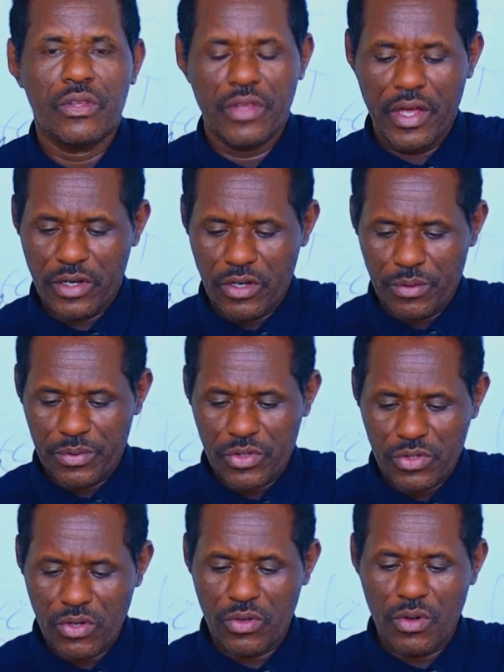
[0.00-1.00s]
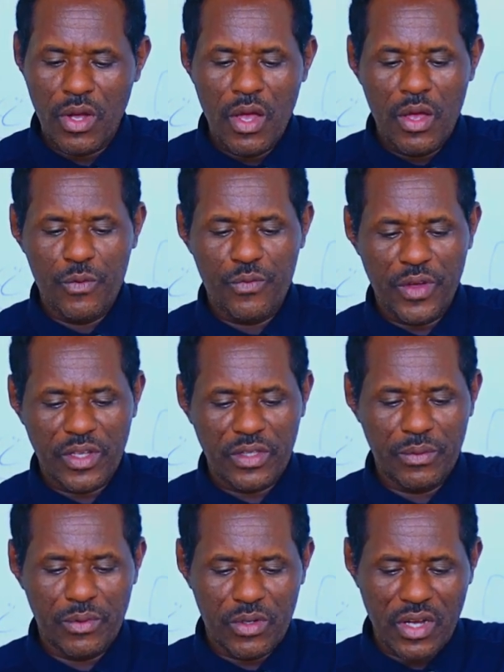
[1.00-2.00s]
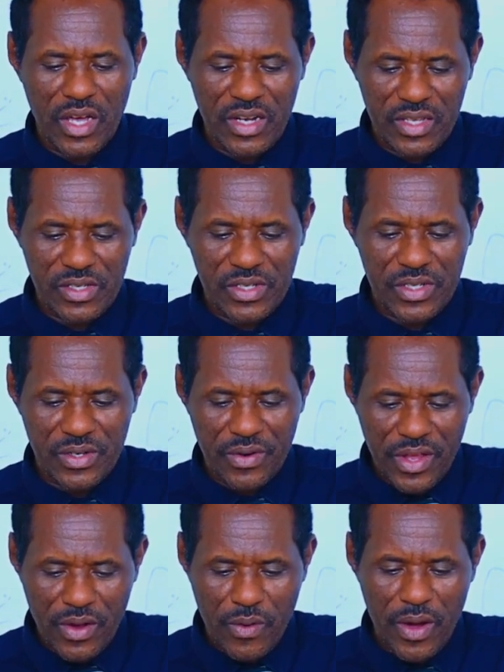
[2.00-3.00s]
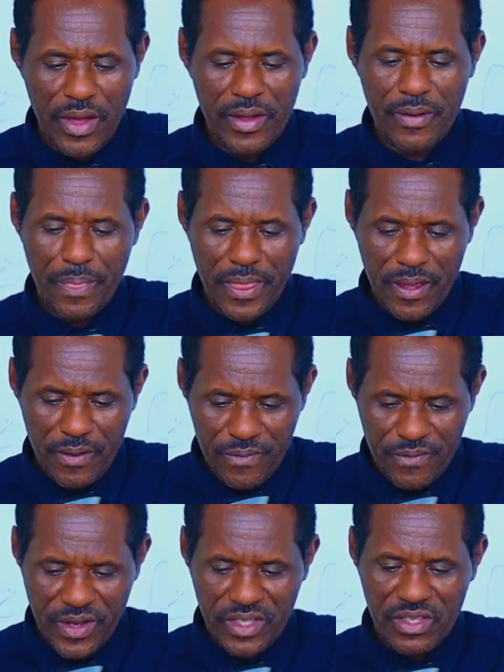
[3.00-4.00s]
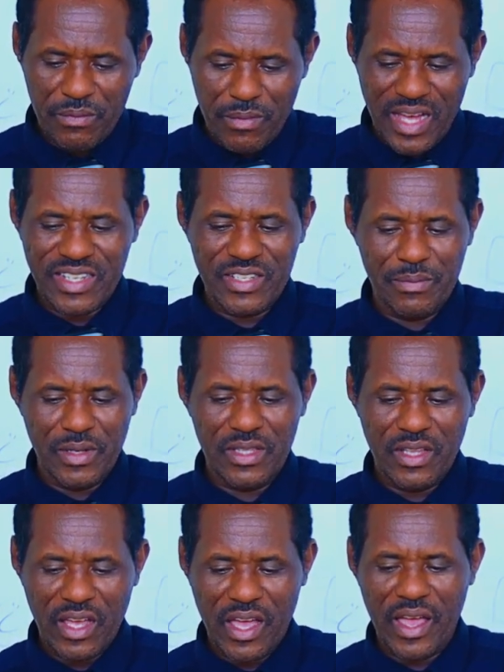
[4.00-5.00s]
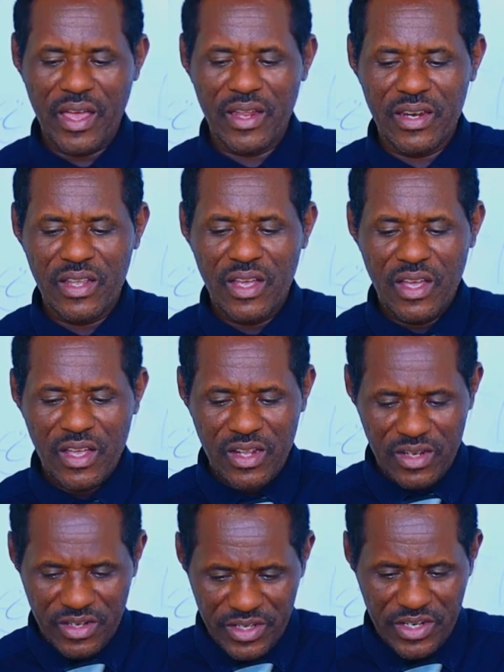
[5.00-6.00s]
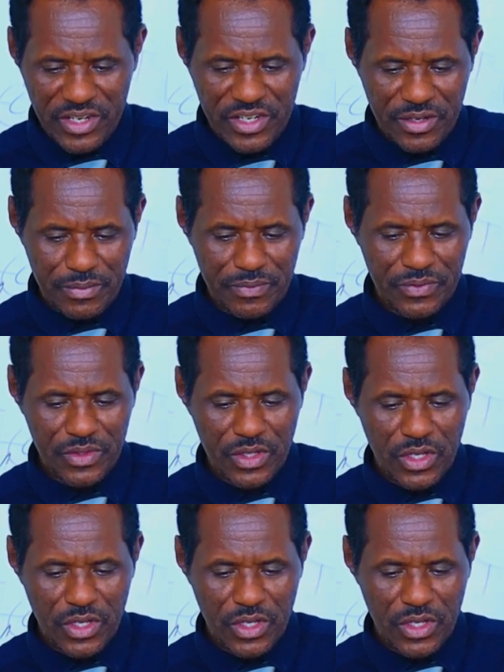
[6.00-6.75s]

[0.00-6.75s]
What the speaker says: their goals. So effective organization require effective management and leadership.